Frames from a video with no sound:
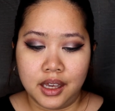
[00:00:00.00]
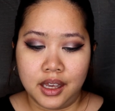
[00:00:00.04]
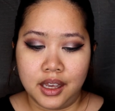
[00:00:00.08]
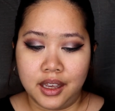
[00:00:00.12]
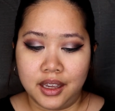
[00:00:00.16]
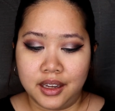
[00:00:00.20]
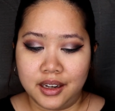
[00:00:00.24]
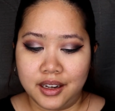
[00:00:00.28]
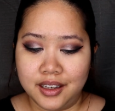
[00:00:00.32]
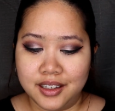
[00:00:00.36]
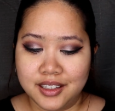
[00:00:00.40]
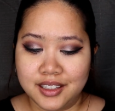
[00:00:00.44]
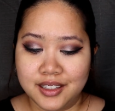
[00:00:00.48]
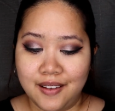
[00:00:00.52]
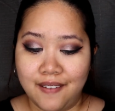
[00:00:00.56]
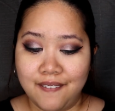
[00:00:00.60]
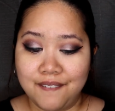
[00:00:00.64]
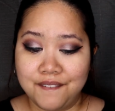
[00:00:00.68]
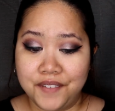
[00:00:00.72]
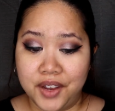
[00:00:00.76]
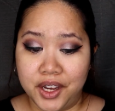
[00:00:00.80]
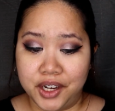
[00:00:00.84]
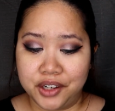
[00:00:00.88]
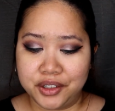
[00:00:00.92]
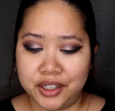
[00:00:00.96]
it is
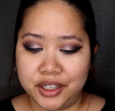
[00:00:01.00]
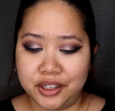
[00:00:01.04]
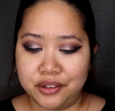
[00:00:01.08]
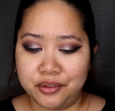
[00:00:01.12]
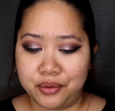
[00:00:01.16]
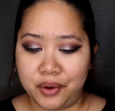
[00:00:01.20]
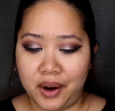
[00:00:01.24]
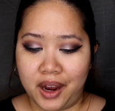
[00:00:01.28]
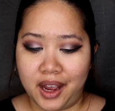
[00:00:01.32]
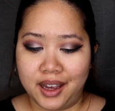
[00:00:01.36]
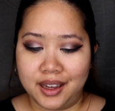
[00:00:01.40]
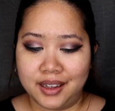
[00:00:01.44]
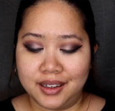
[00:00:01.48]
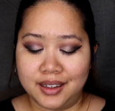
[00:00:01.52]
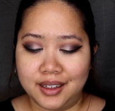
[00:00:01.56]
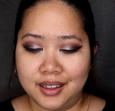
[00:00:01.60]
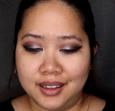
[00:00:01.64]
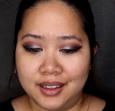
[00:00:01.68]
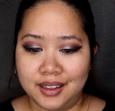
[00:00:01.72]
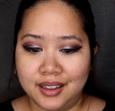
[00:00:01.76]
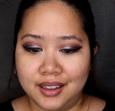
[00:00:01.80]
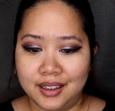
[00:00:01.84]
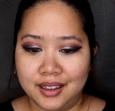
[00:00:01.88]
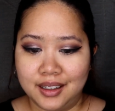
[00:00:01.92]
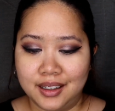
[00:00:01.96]
very red.